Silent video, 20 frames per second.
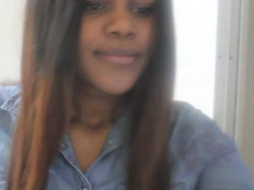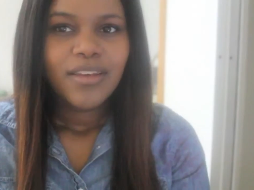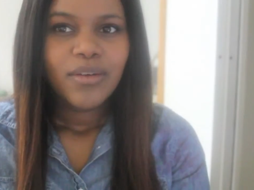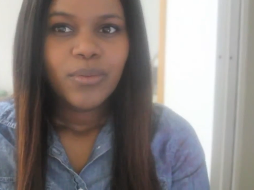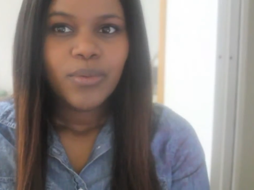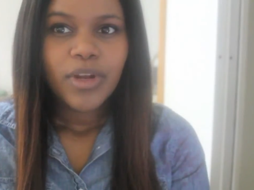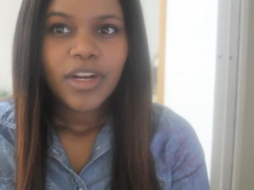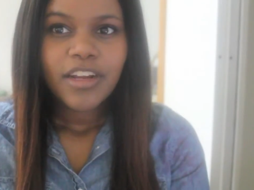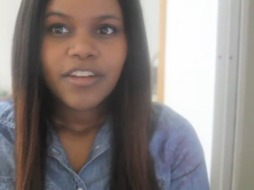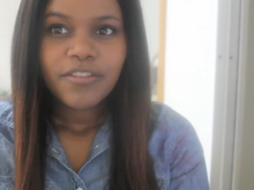
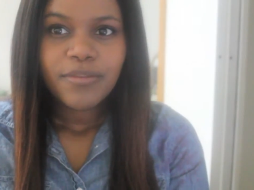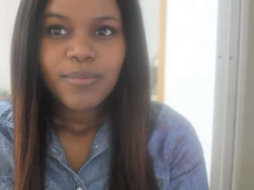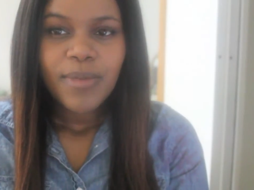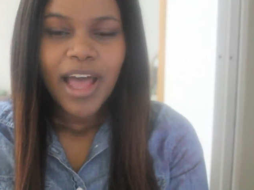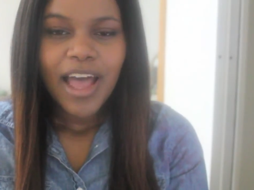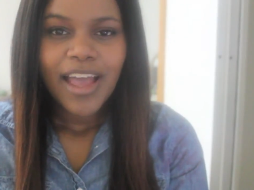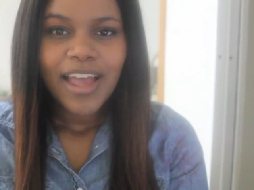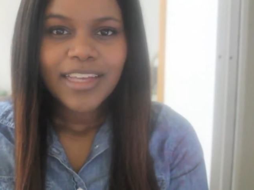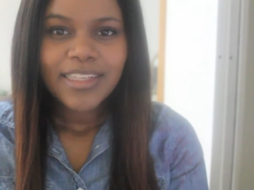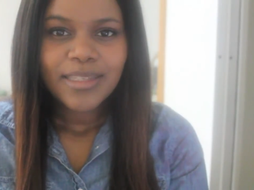One of
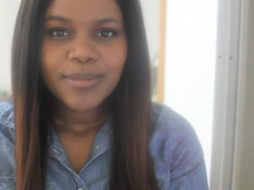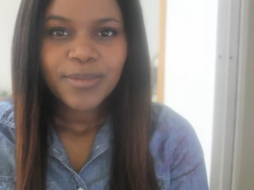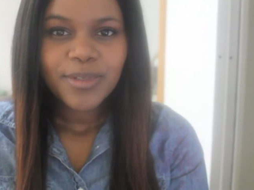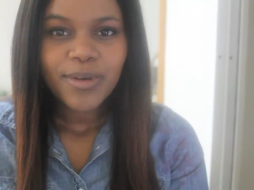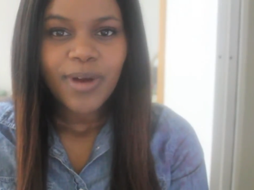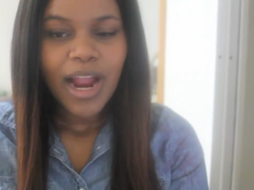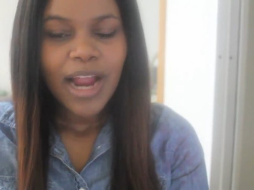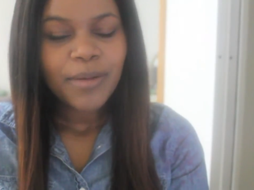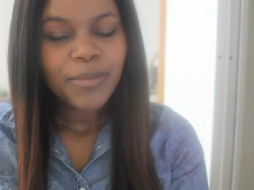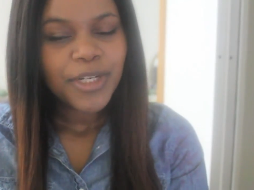my
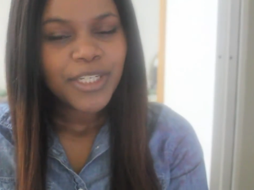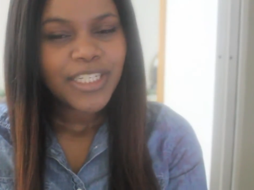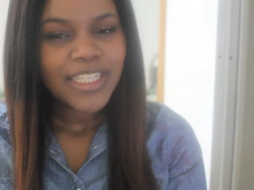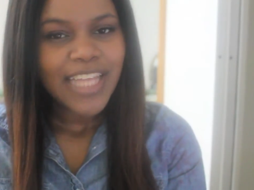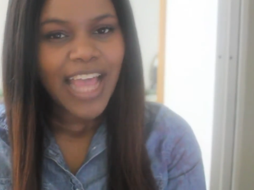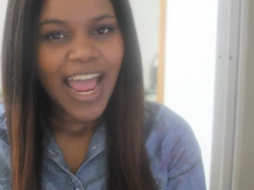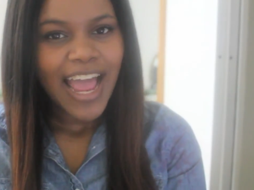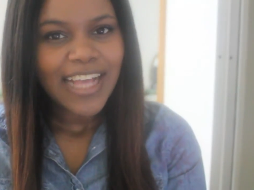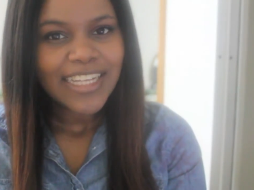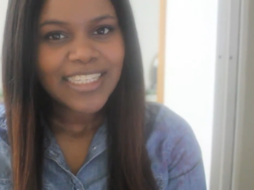
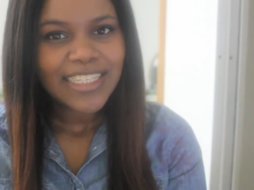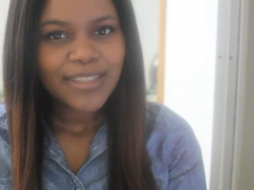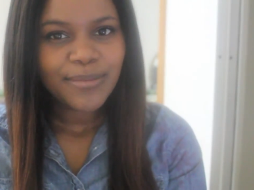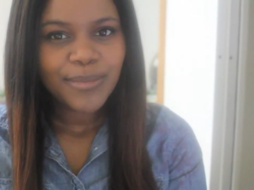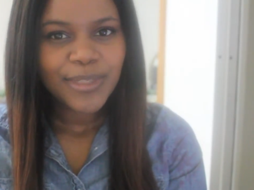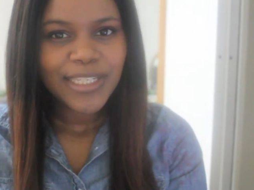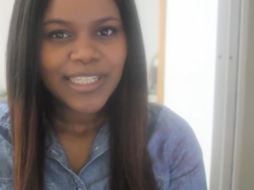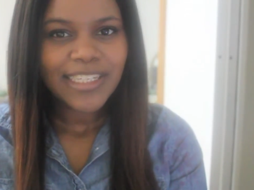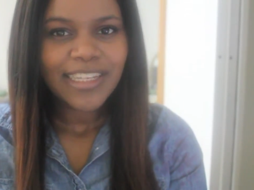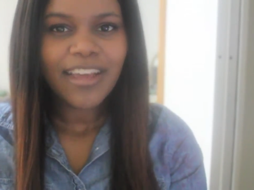subscribers asked
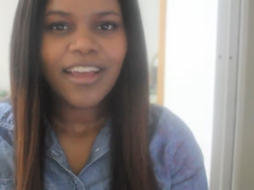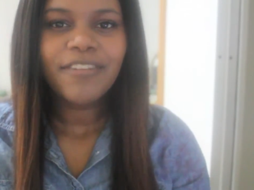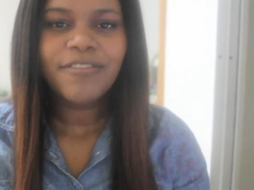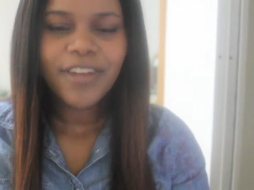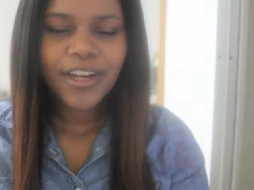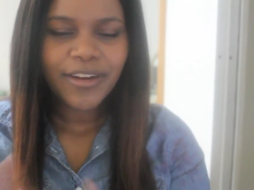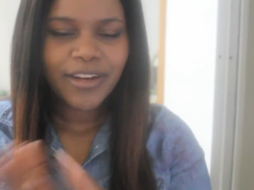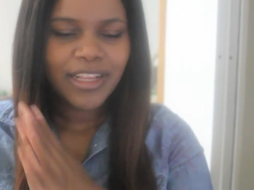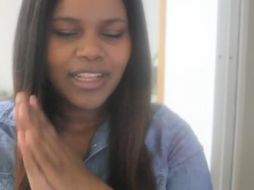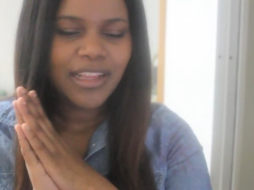me, a
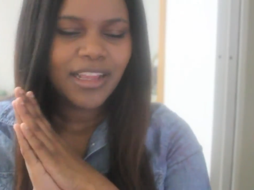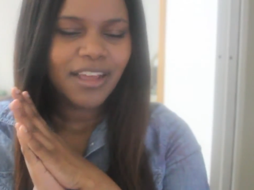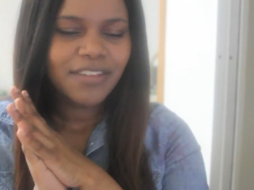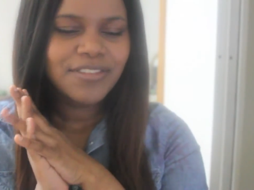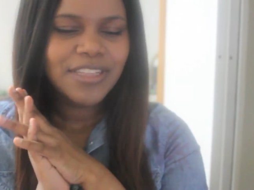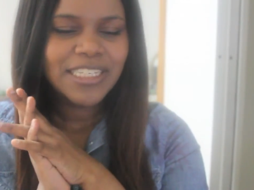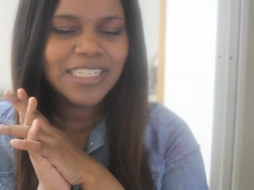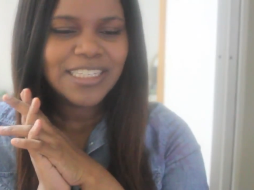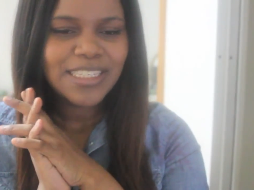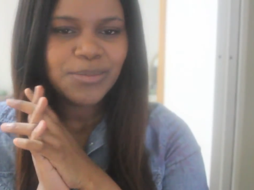very
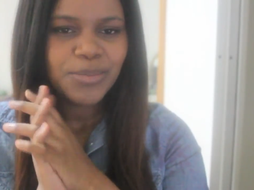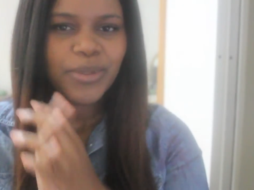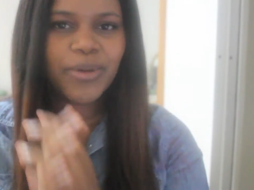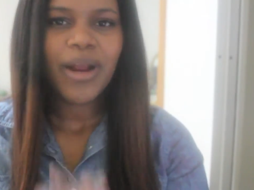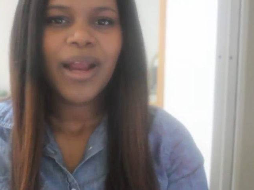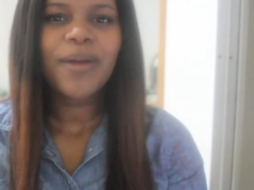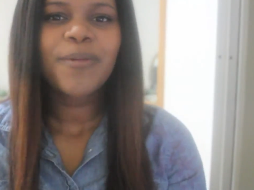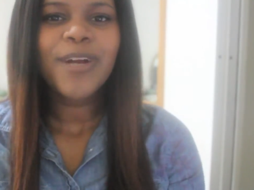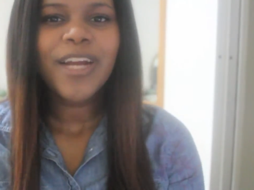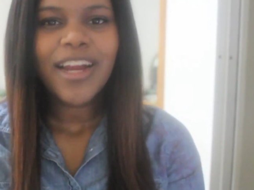lovely
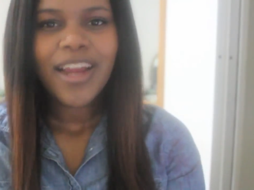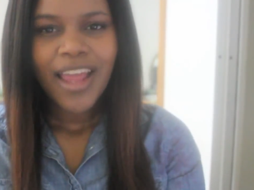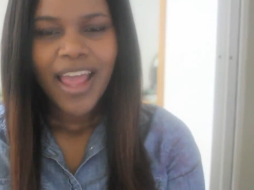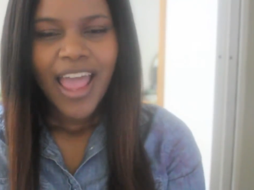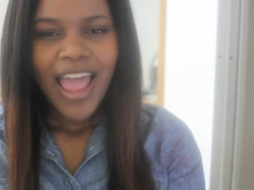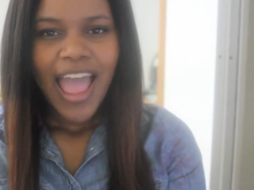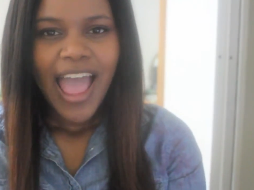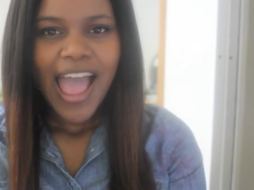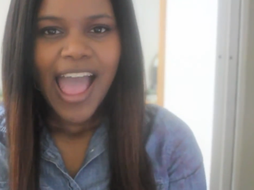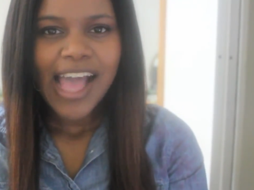subscriber,
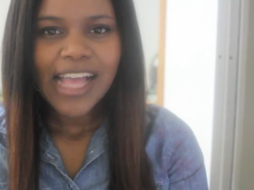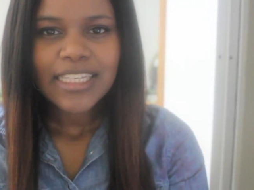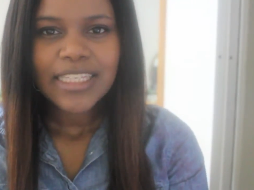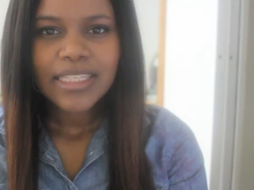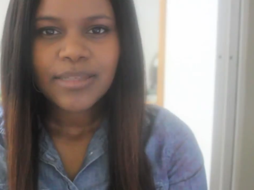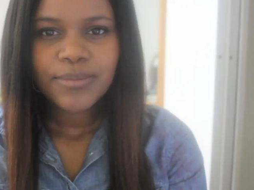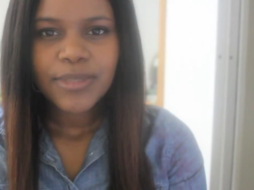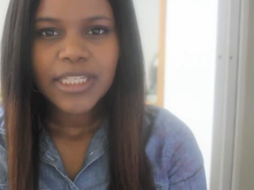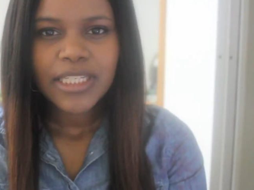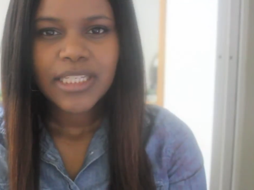
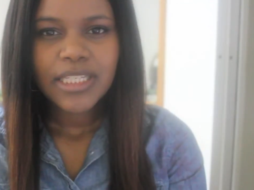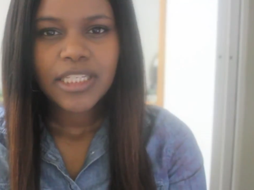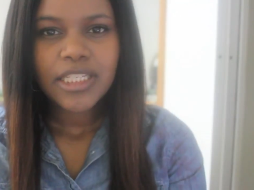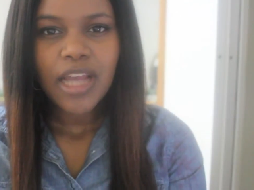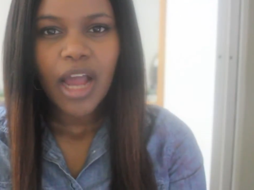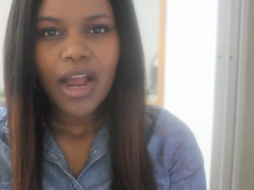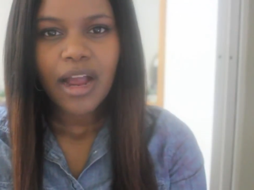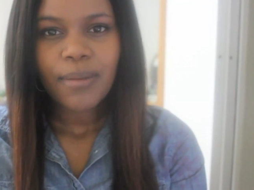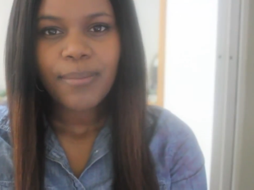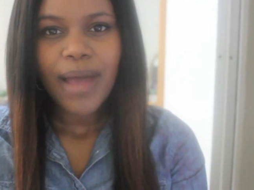asked me to
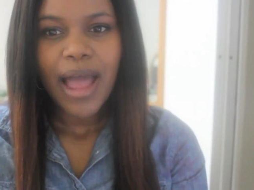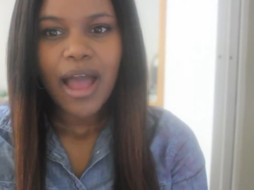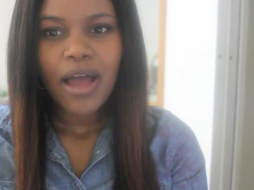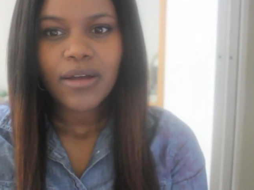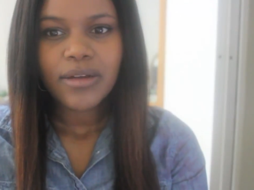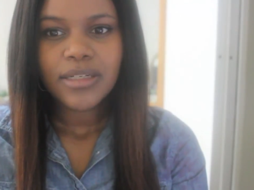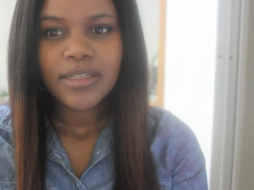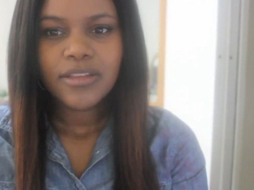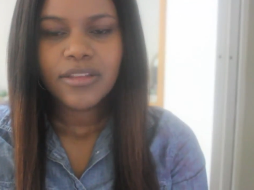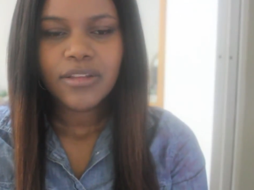talk
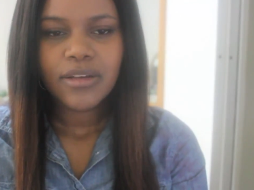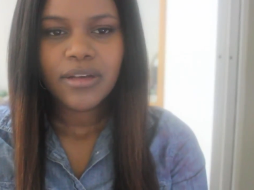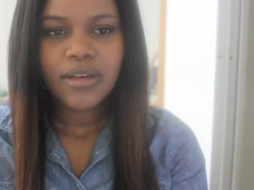about